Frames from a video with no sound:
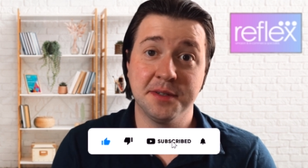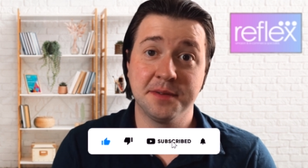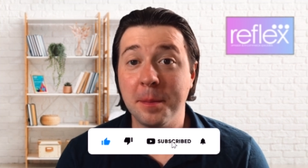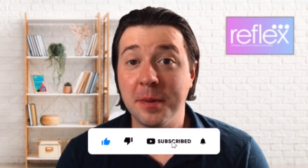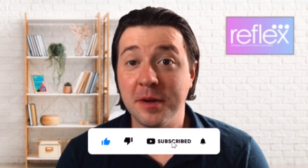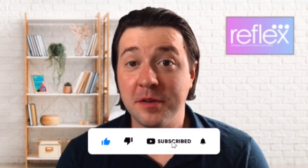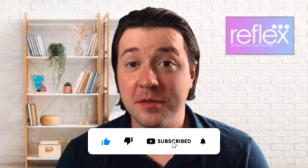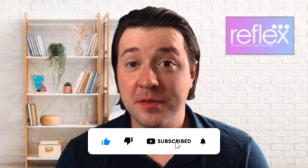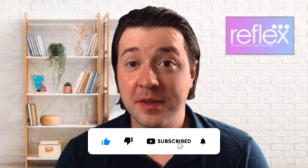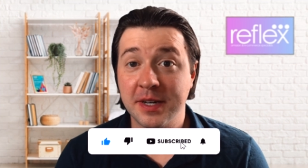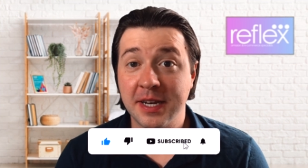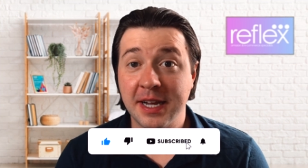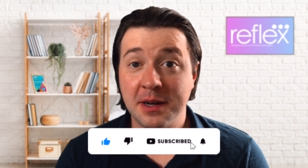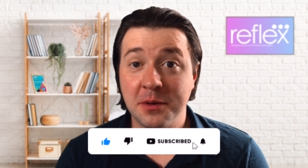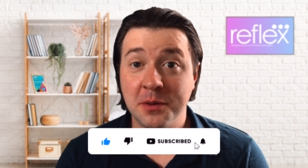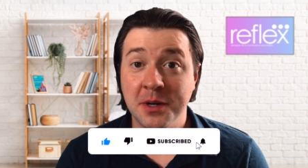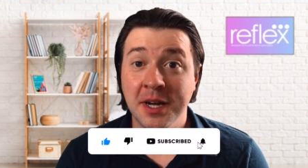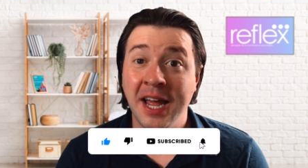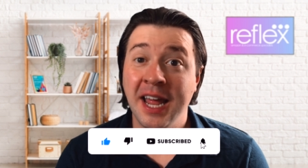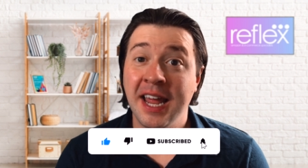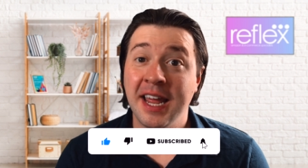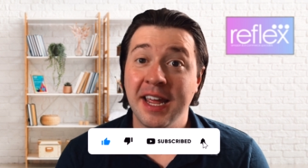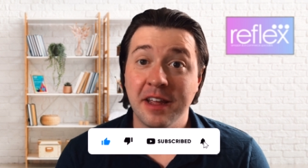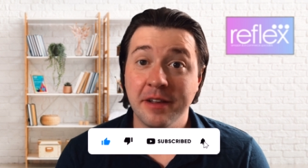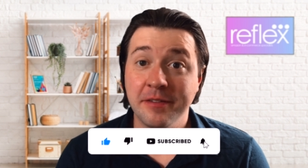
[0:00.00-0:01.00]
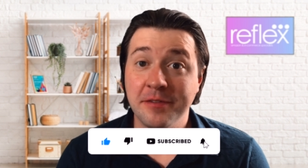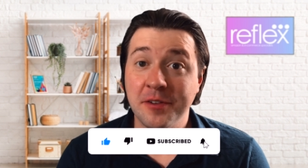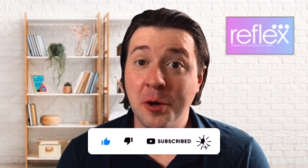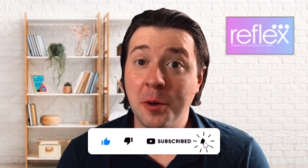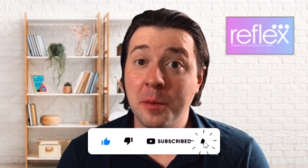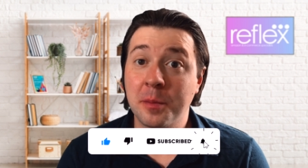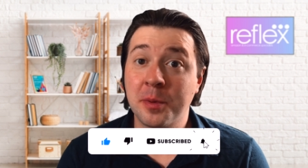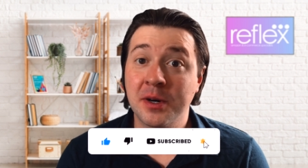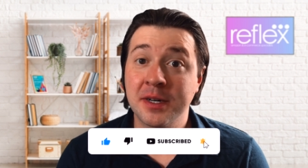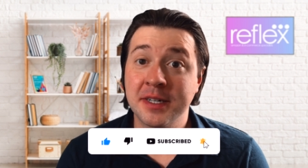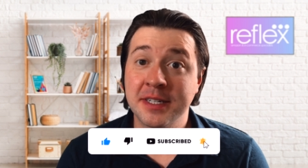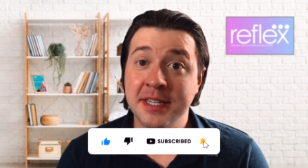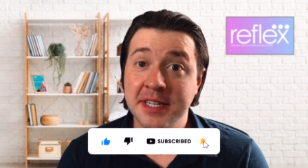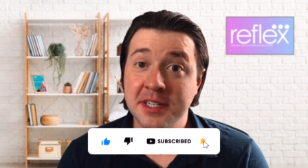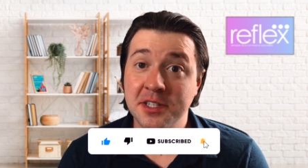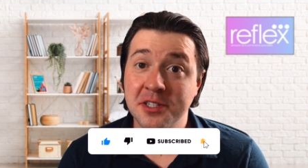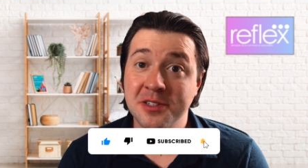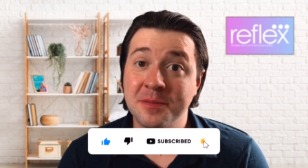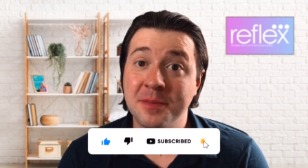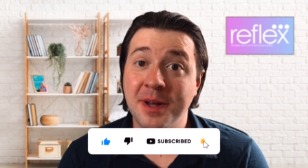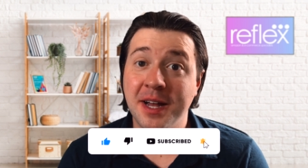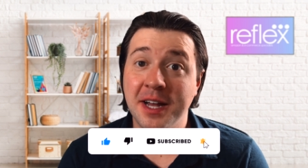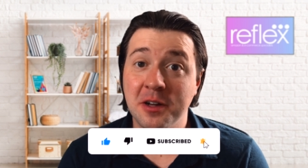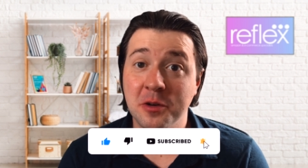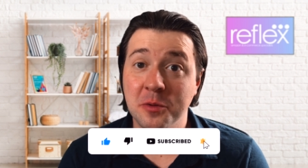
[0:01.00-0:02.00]
But for now, if your brand needs some
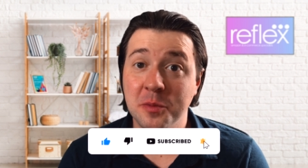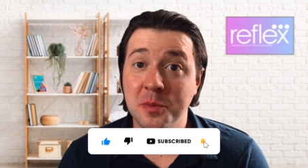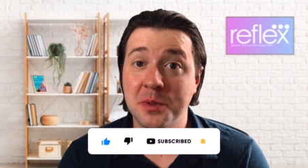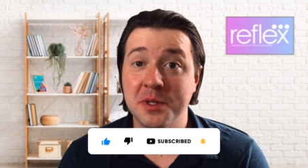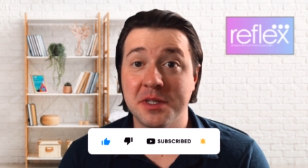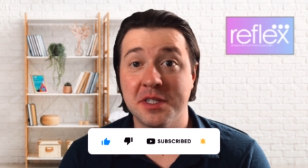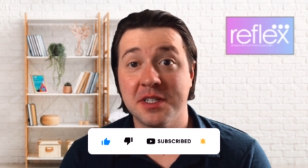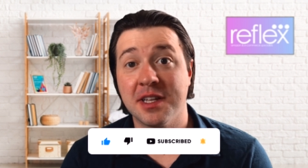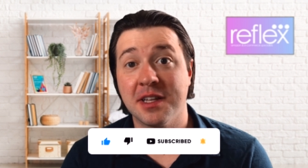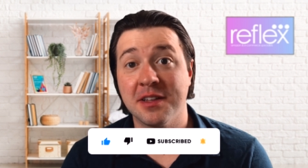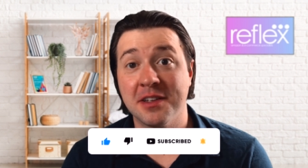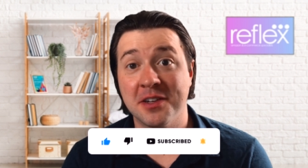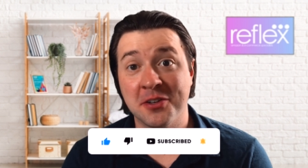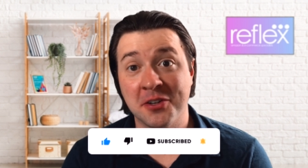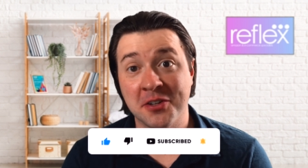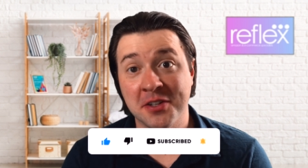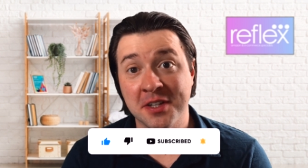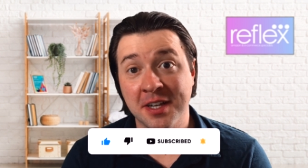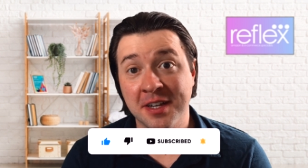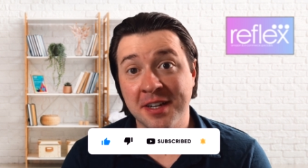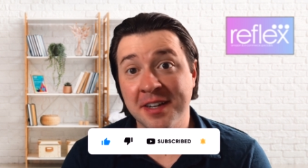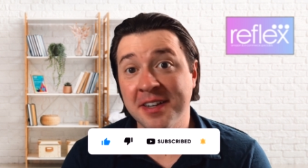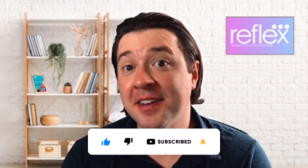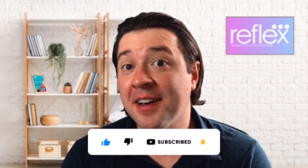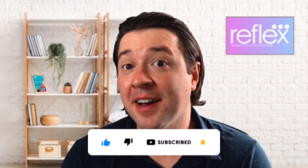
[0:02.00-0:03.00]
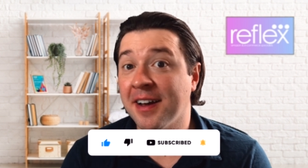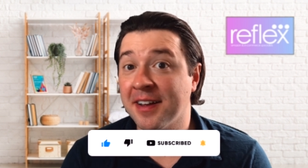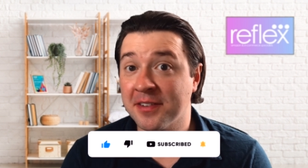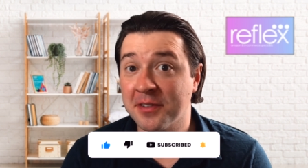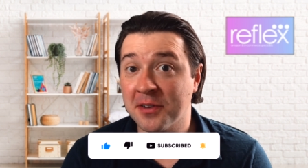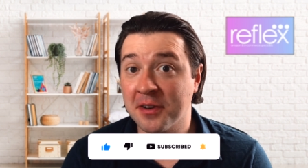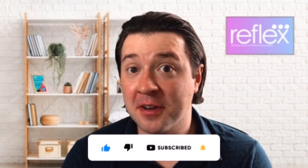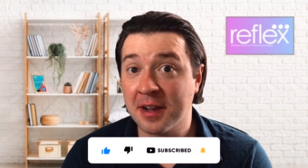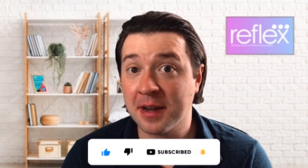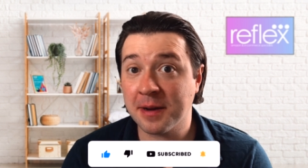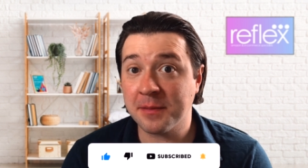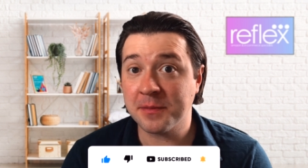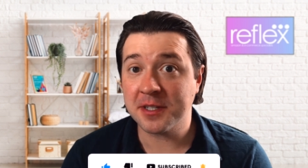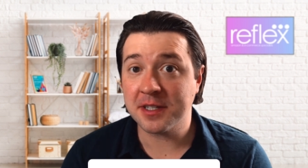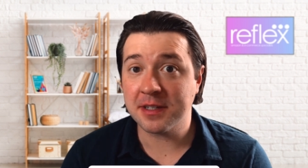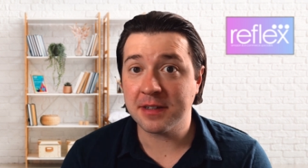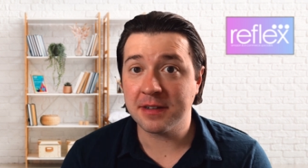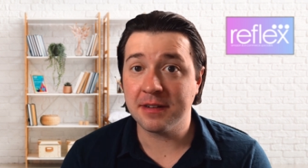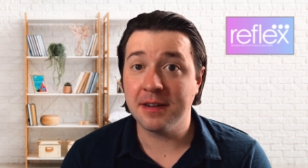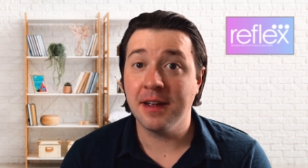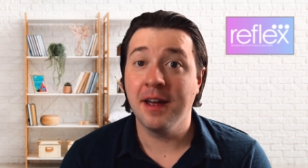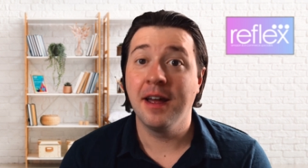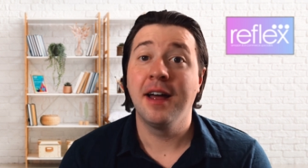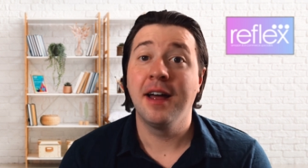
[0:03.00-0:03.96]
help with selling online and on Amazon,